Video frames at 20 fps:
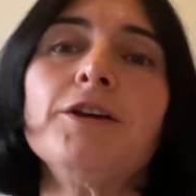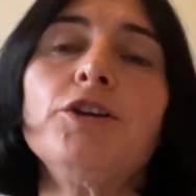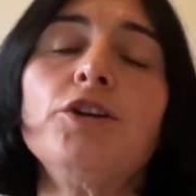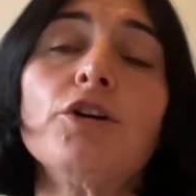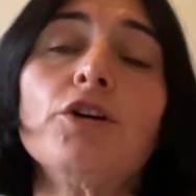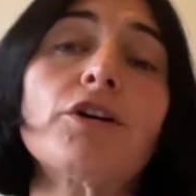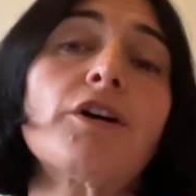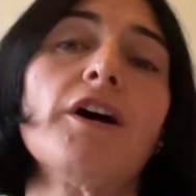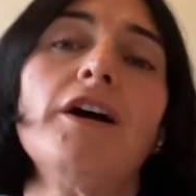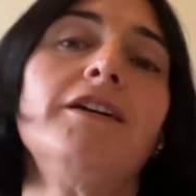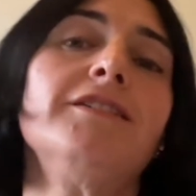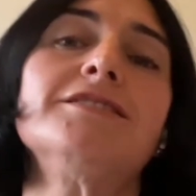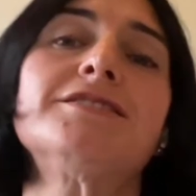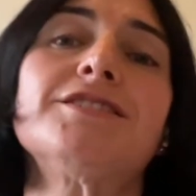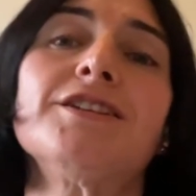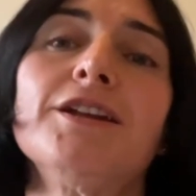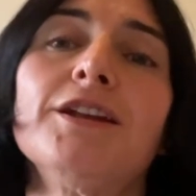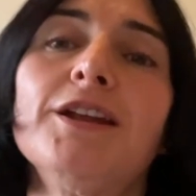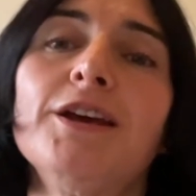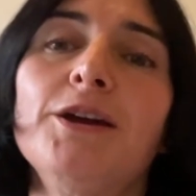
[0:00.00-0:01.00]
You're going
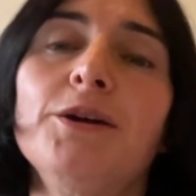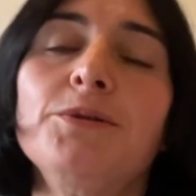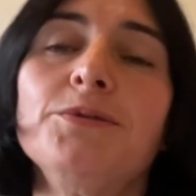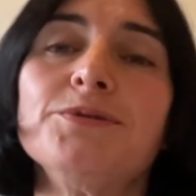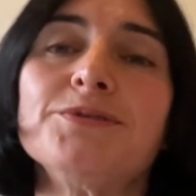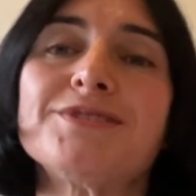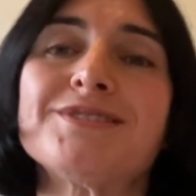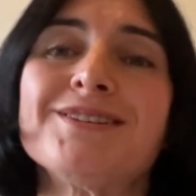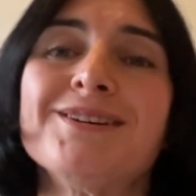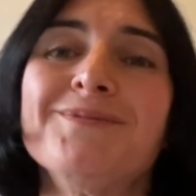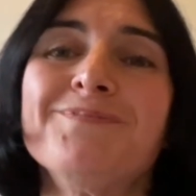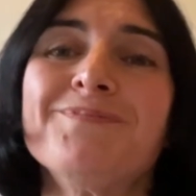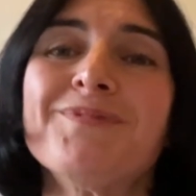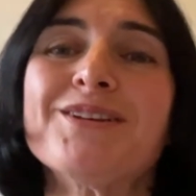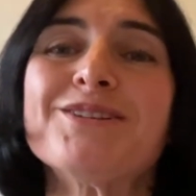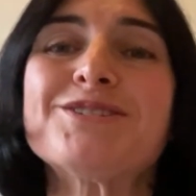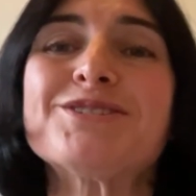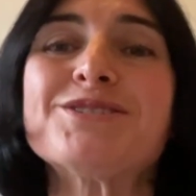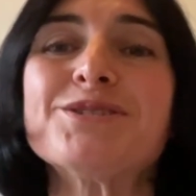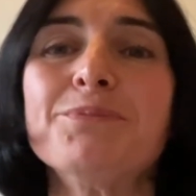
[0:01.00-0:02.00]
to lose
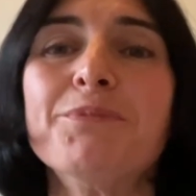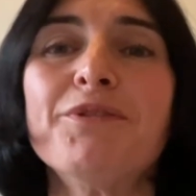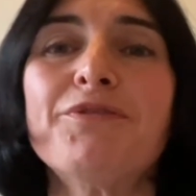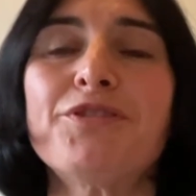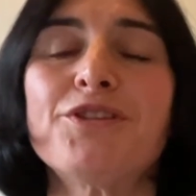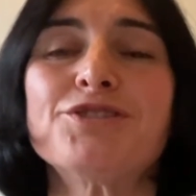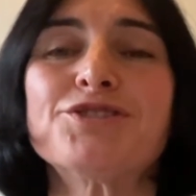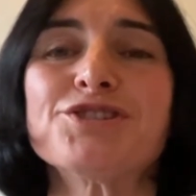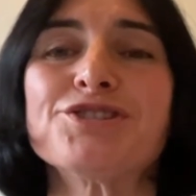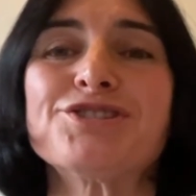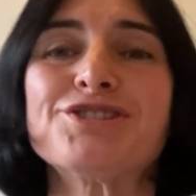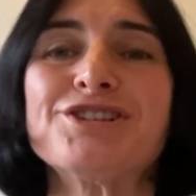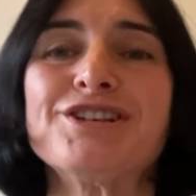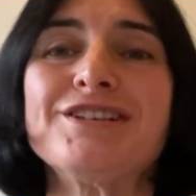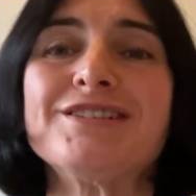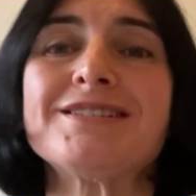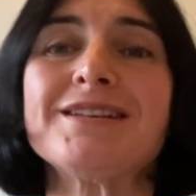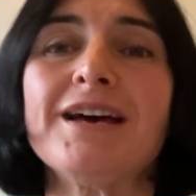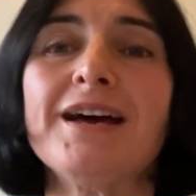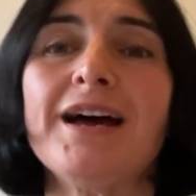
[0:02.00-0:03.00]
some of the
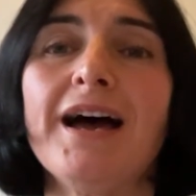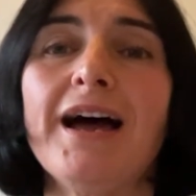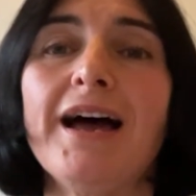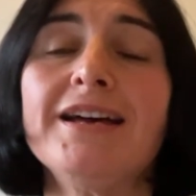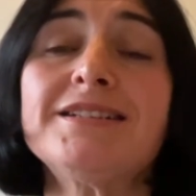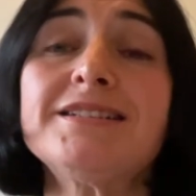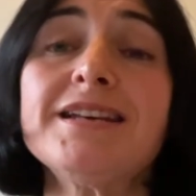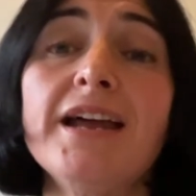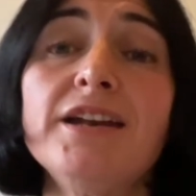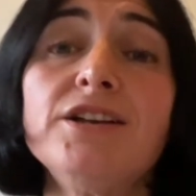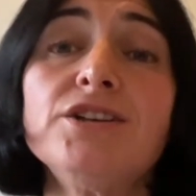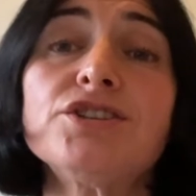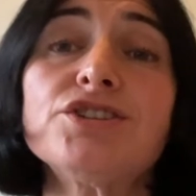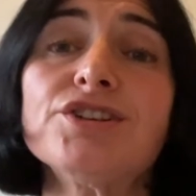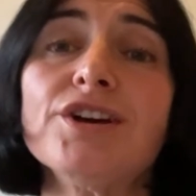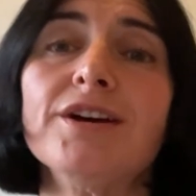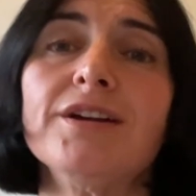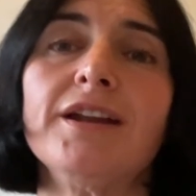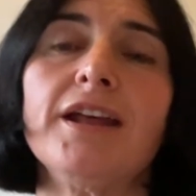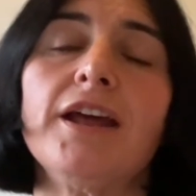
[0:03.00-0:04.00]
judge's
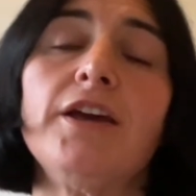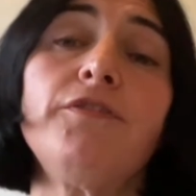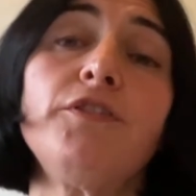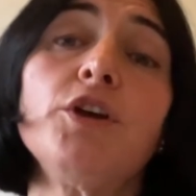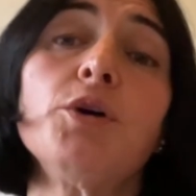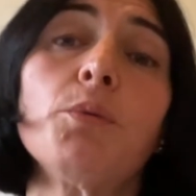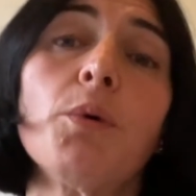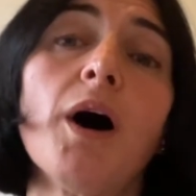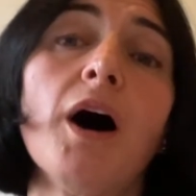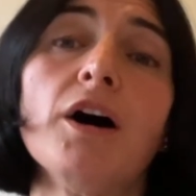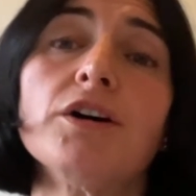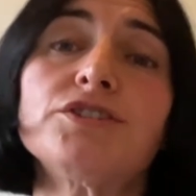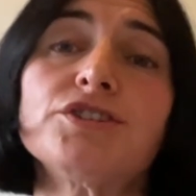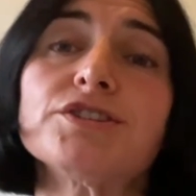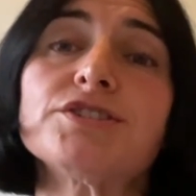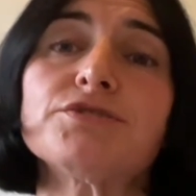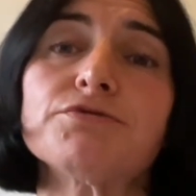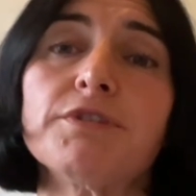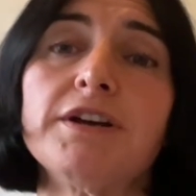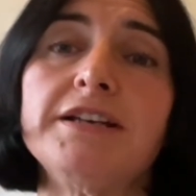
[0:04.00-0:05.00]
attention if you are
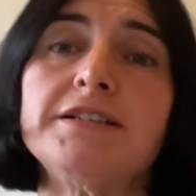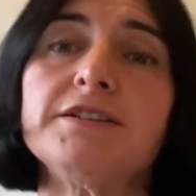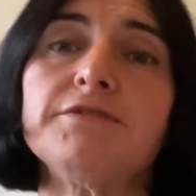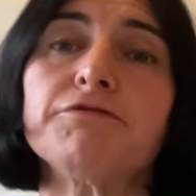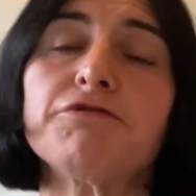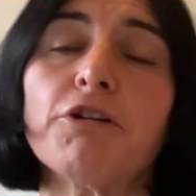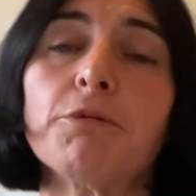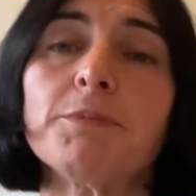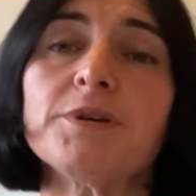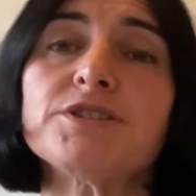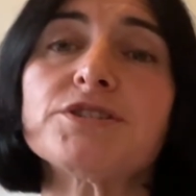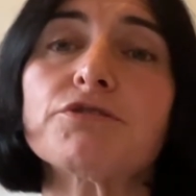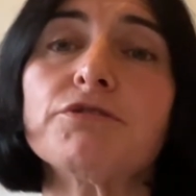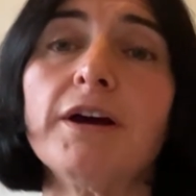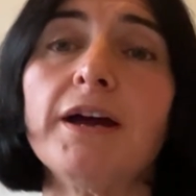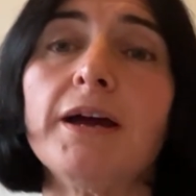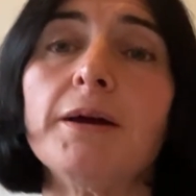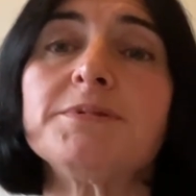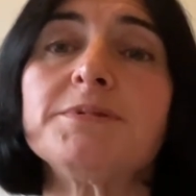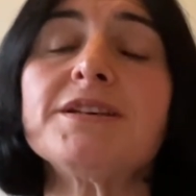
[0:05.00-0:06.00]
just reading from a
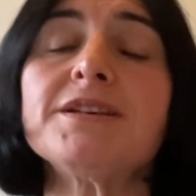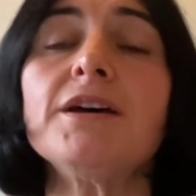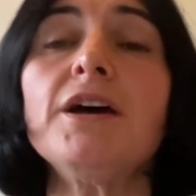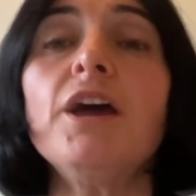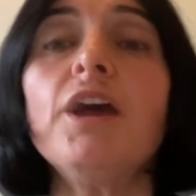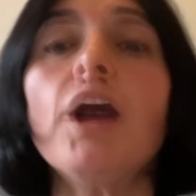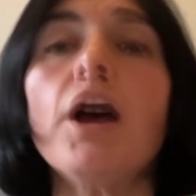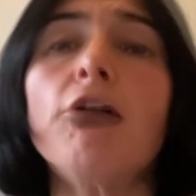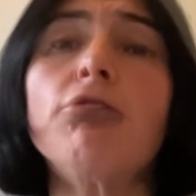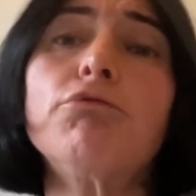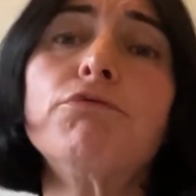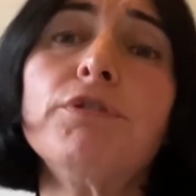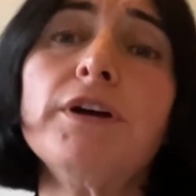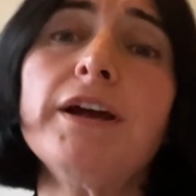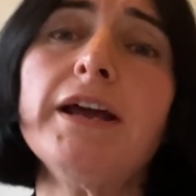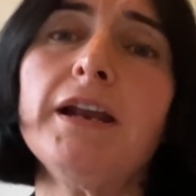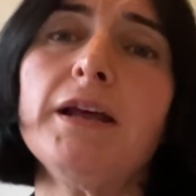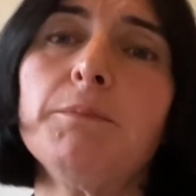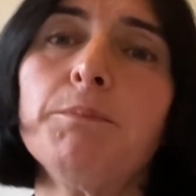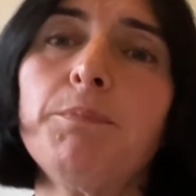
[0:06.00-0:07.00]
script.
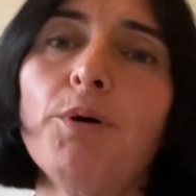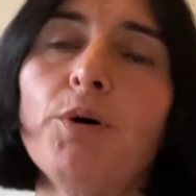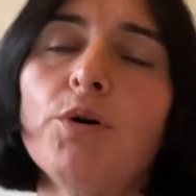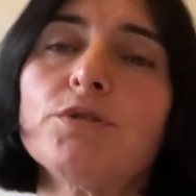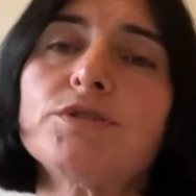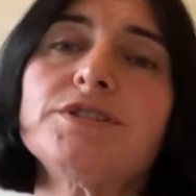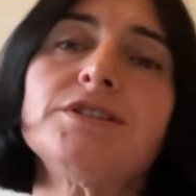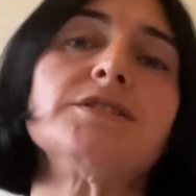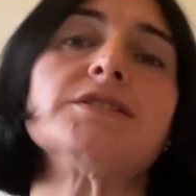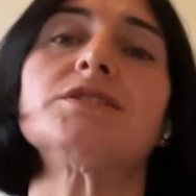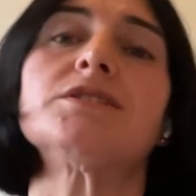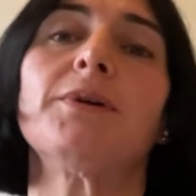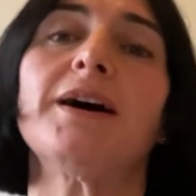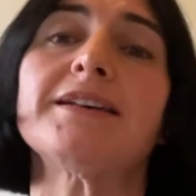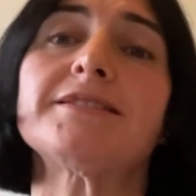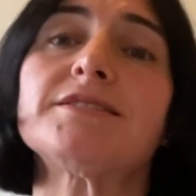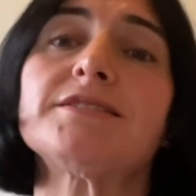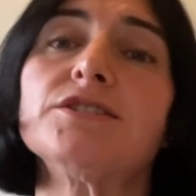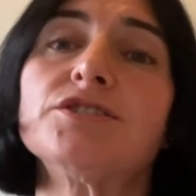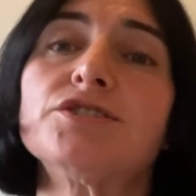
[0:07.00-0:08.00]
Really important to
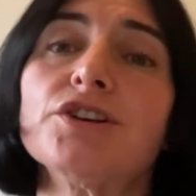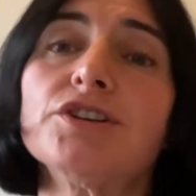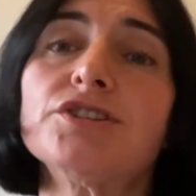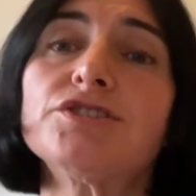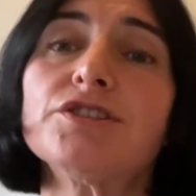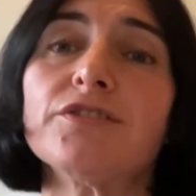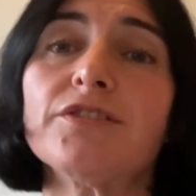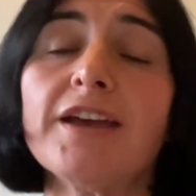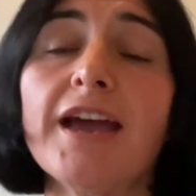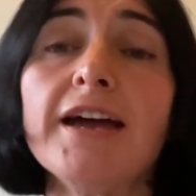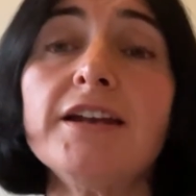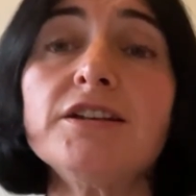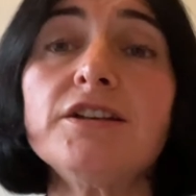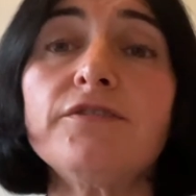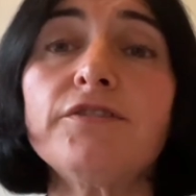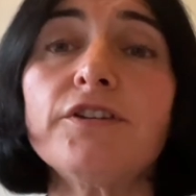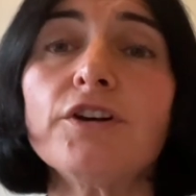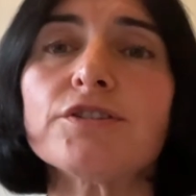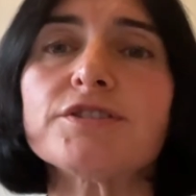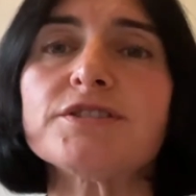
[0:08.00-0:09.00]
ask the judge at the end
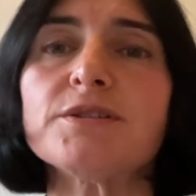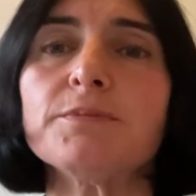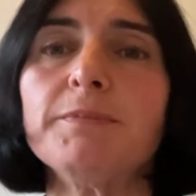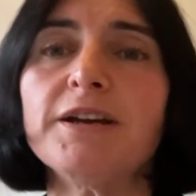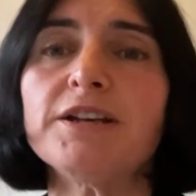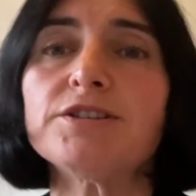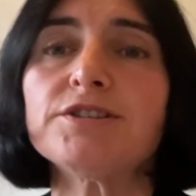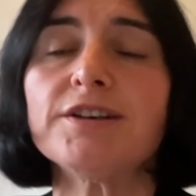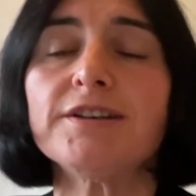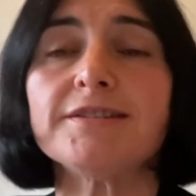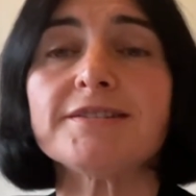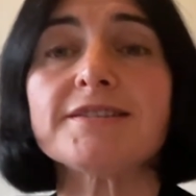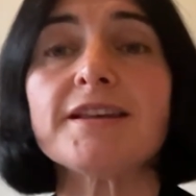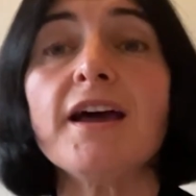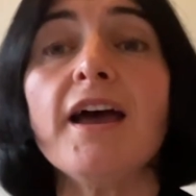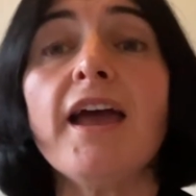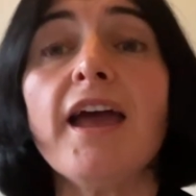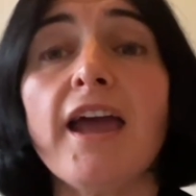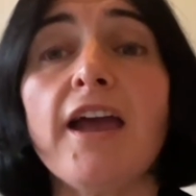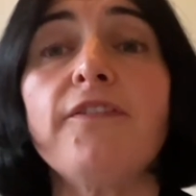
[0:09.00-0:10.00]
of your submissions
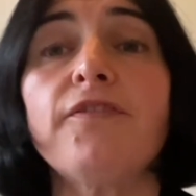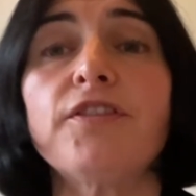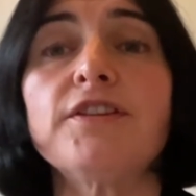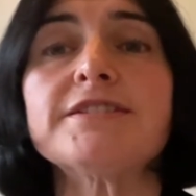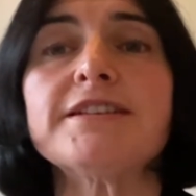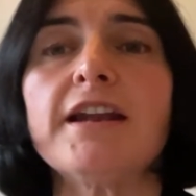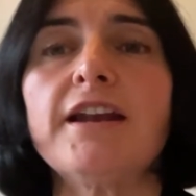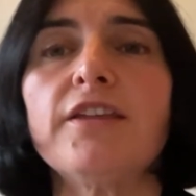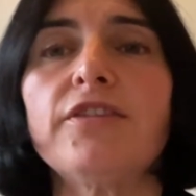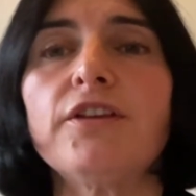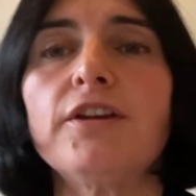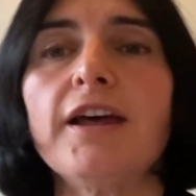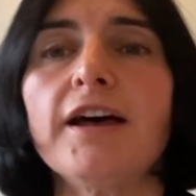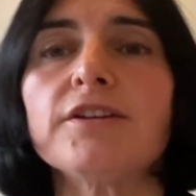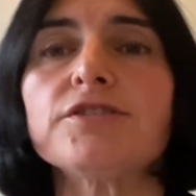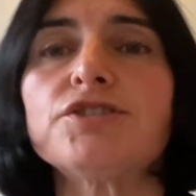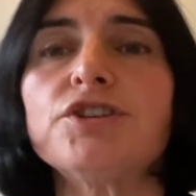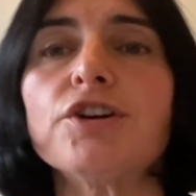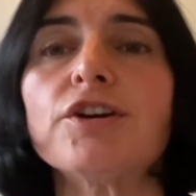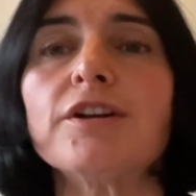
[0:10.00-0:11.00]
if there's anything
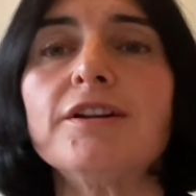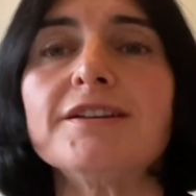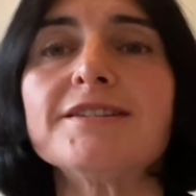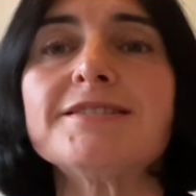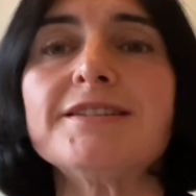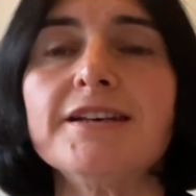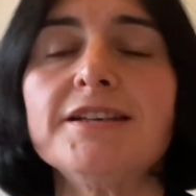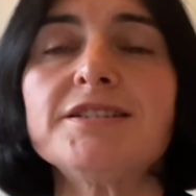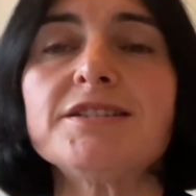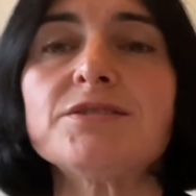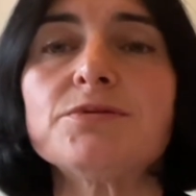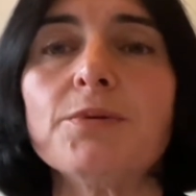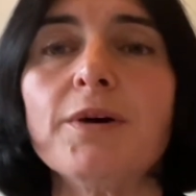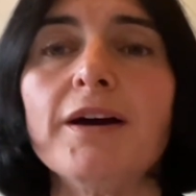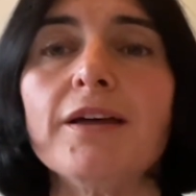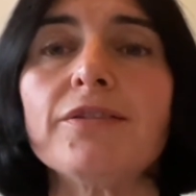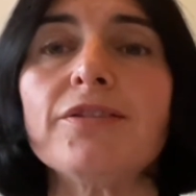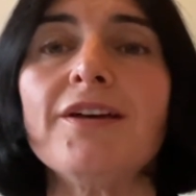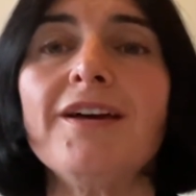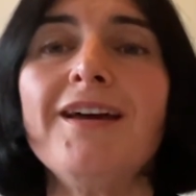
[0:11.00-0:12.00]
else you can assist
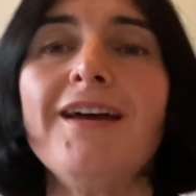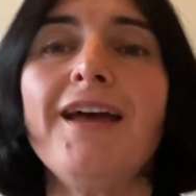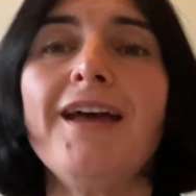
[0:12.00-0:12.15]
with.